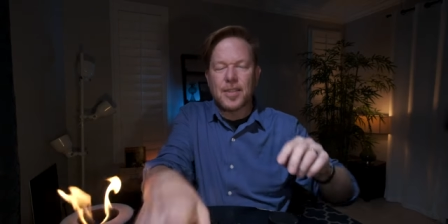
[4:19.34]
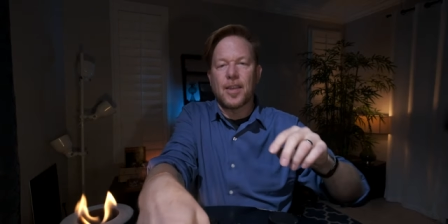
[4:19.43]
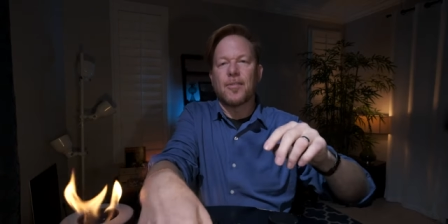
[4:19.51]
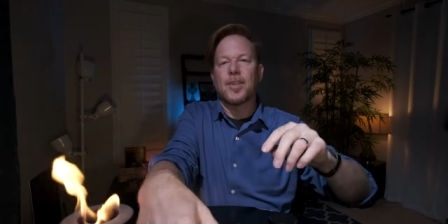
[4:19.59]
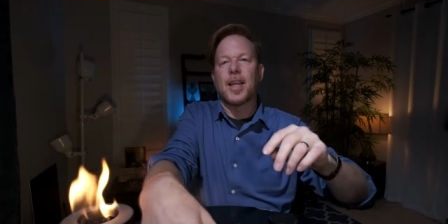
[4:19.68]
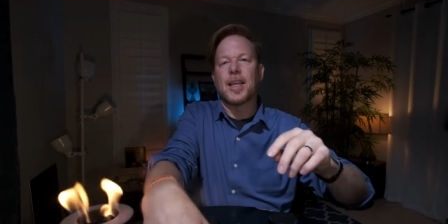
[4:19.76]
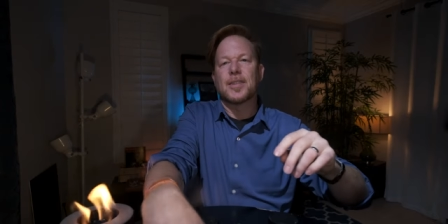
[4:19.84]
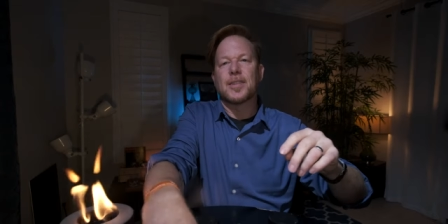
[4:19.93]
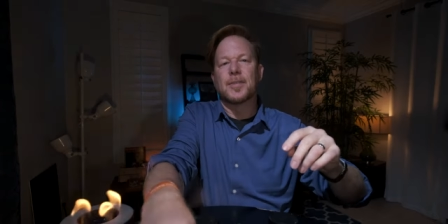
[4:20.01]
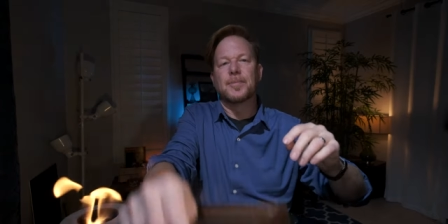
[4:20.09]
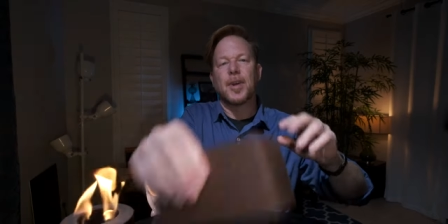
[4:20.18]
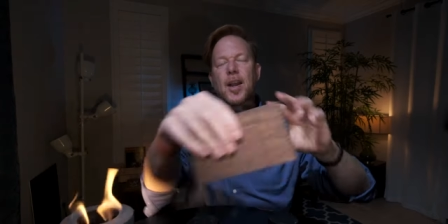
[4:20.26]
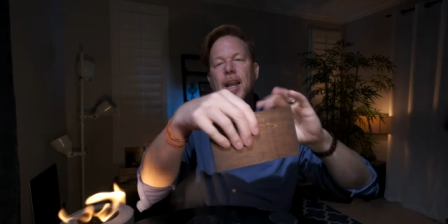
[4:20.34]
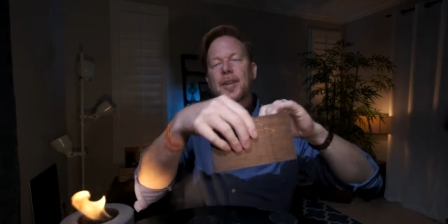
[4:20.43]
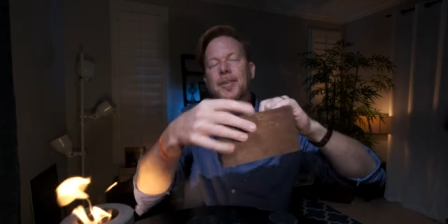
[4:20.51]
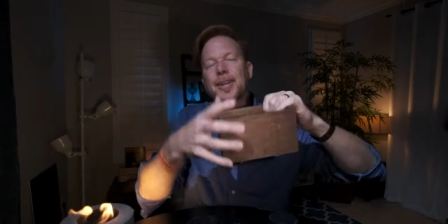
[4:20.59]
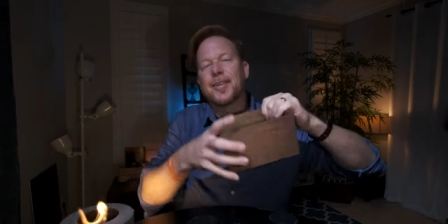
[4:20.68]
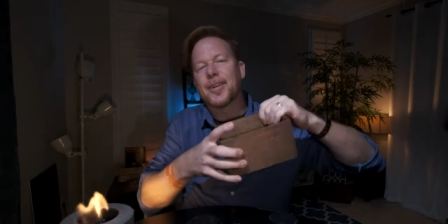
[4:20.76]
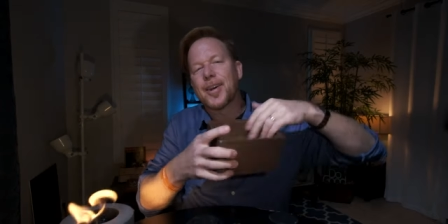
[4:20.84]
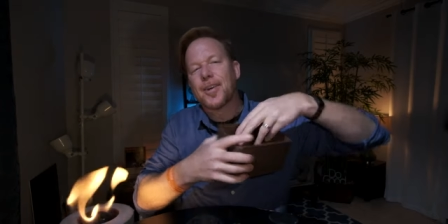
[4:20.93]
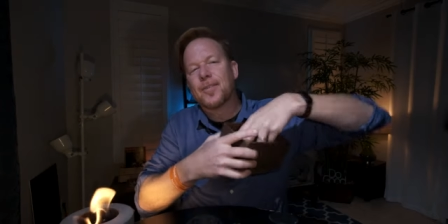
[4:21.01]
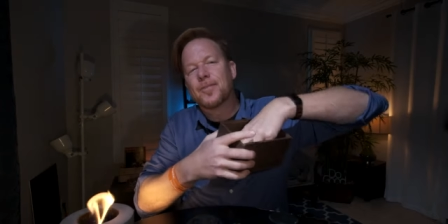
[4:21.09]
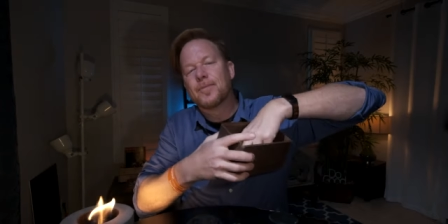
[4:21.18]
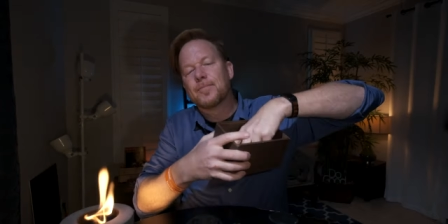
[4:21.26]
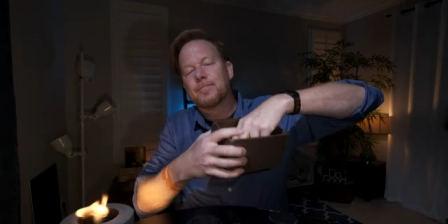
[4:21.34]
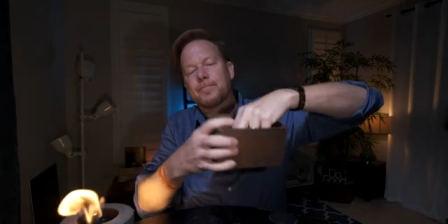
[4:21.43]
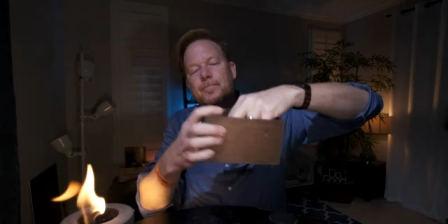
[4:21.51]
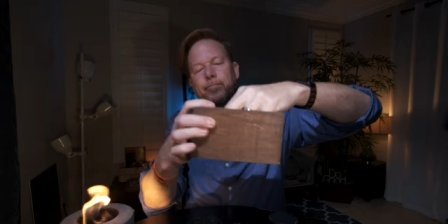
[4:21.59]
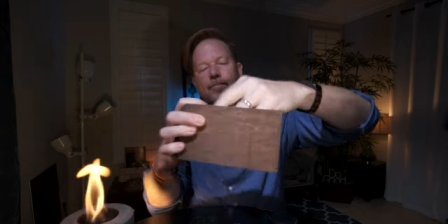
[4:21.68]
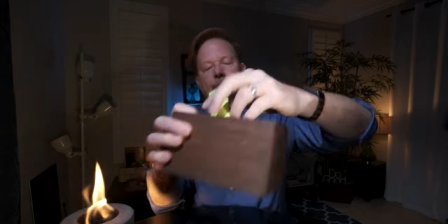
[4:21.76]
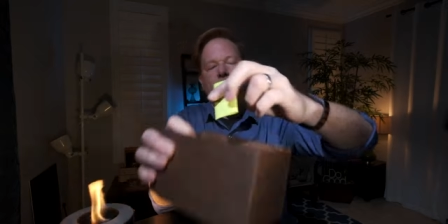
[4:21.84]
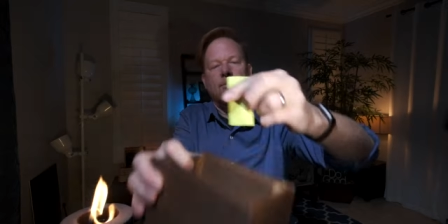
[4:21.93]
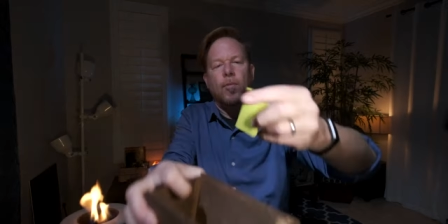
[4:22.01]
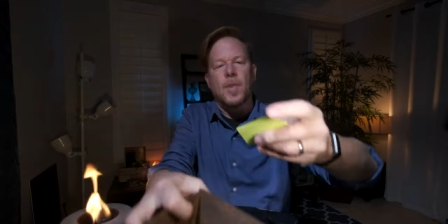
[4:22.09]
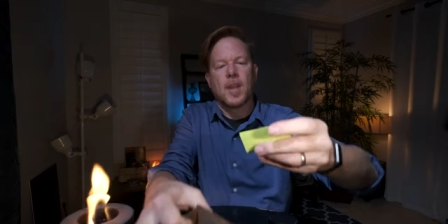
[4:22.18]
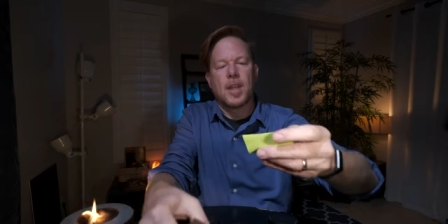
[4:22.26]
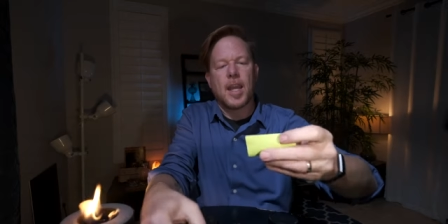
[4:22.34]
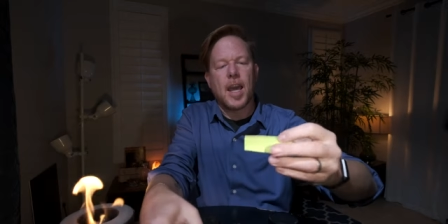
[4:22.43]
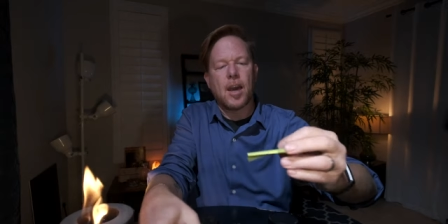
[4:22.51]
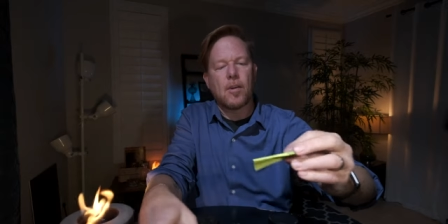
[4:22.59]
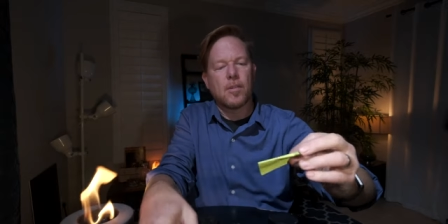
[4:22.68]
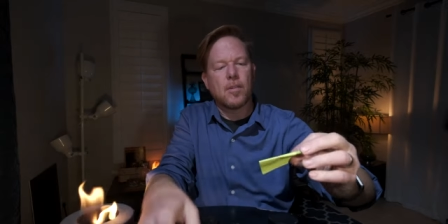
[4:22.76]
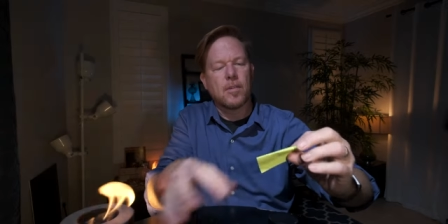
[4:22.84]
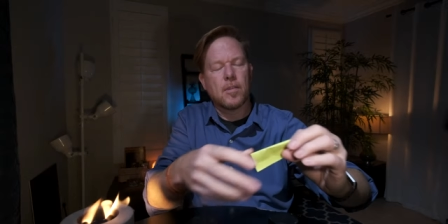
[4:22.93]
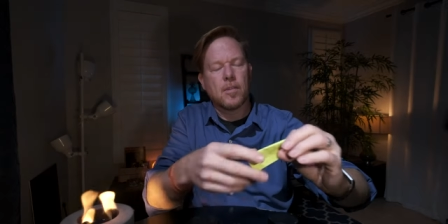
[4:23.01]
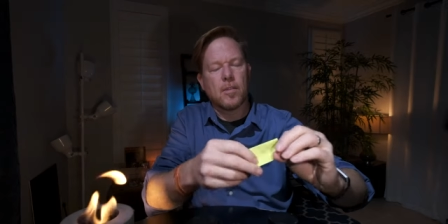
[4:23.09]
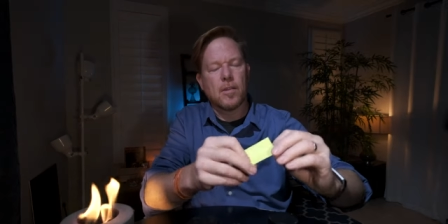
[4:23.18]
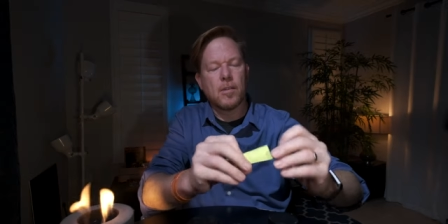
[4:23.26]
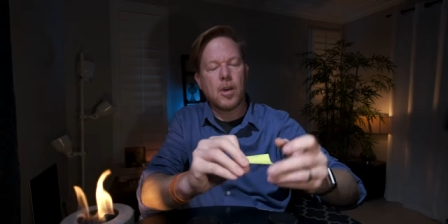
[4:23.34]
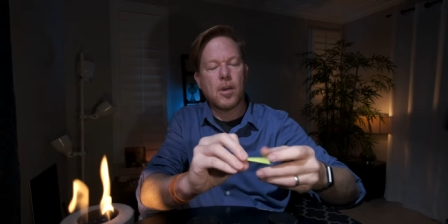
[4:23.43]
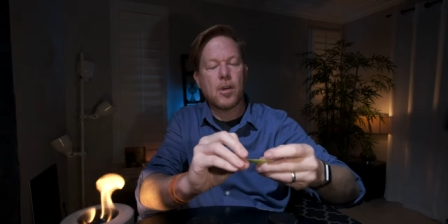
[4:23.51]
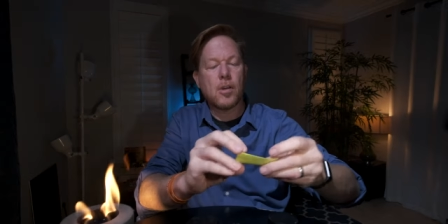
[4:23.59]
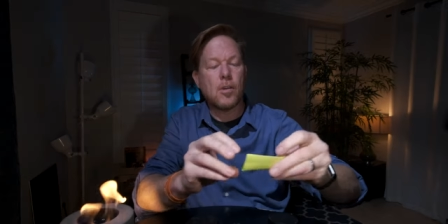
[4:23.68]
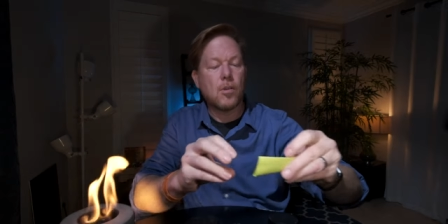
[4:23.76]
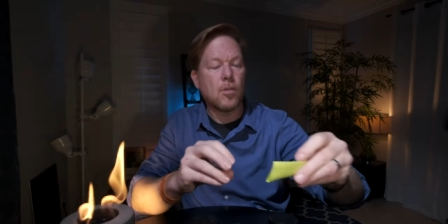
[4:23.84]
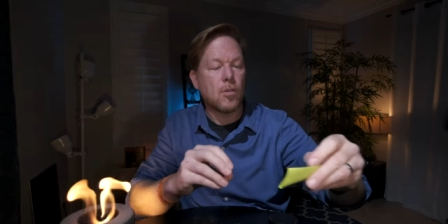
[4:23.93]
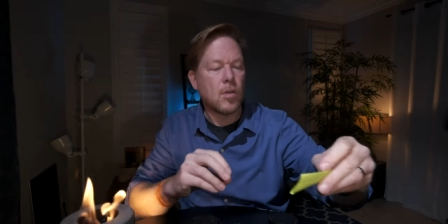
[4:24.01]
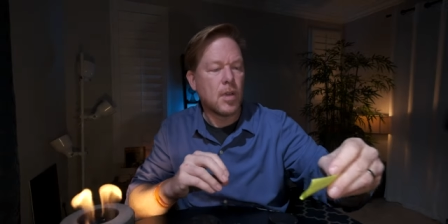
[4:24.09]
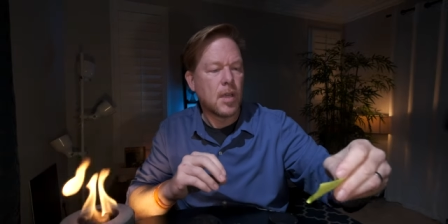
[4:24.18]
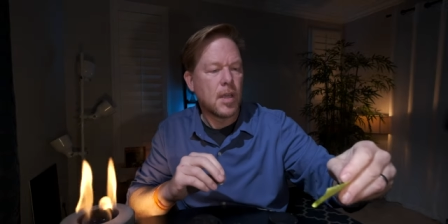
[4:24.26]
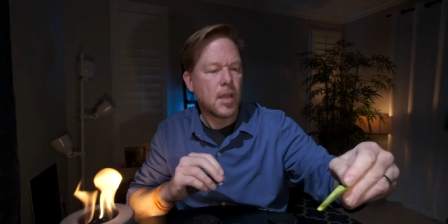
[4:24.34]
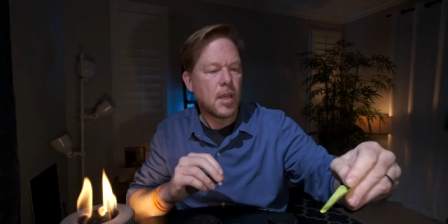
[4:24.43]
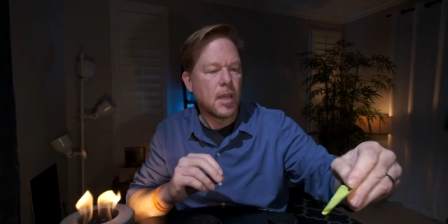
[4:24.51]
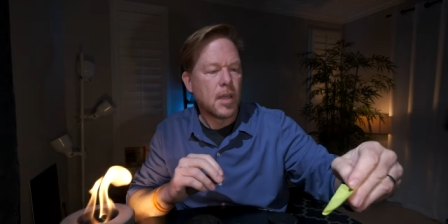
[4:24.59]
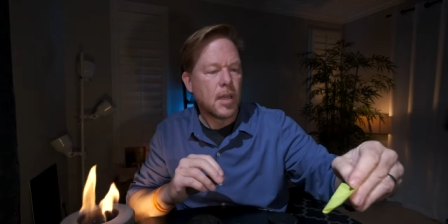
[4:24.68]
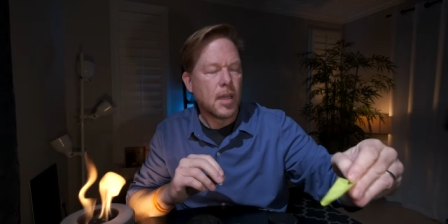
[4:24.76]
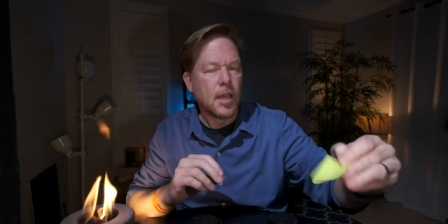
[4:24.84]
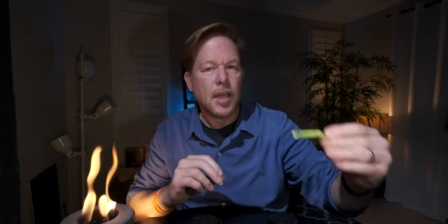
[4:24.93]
it for last. All right, here we go. Now, woohoo!